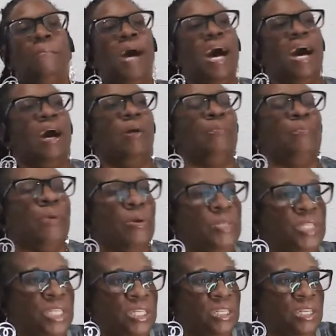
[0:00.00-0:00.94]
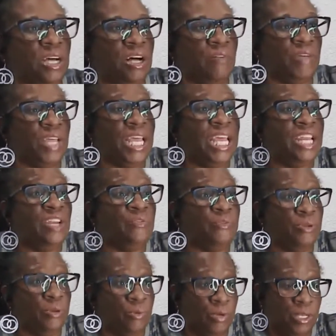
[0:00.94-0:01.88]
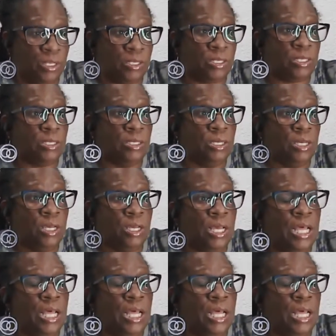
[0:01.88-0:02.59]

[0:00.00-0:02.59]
a person of influence.